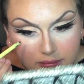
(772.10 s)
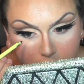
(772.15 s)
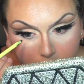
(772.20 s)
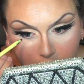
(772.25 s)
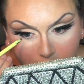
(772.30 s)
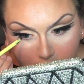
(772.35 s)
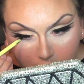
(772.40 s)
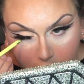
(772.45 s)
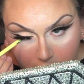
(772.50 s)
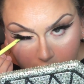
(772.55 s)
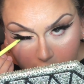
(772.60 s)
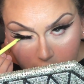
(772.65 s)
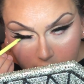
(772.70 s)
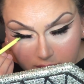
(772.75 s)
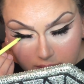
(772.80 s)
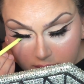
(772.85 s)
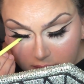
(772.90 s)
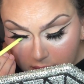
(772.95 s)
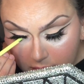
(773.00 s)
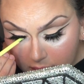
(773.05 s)
Strip Down
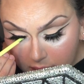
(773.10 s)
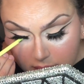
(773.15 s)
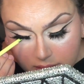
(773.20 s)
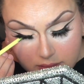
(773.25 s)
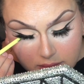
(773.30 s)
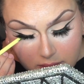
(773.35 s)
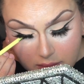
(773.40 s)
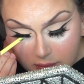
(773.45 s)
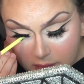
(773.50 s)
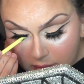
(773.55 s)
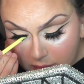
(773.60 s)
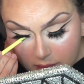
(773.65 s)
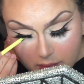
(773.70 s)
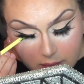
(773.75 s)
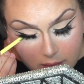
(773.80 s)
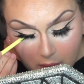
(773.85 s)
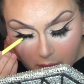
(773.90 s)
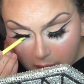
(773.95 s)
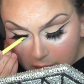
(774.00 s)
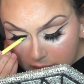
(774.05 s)
Lip Pencil.
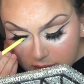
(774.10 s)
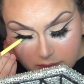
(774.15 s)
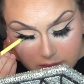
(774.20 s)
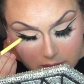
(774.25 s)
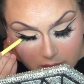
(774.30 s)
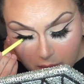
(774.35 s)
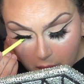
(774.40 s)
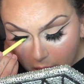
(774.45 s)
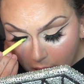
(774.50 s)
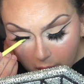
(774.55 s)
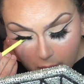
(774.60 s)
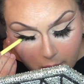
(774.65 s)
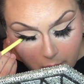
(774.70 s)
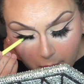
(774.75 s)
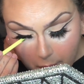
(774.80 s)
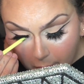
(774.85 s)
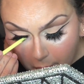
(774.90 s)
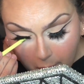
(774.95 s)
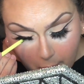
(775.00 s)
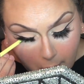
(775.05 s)
Oh, my
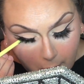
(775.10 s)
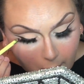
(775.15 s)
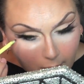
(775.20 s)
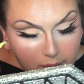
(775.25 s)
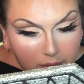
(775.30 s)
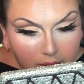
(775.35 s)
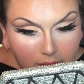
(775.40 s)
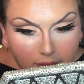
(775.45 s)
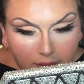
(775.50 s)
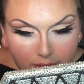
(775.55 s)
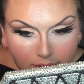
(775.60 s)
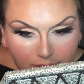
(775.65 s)
apologies, this comes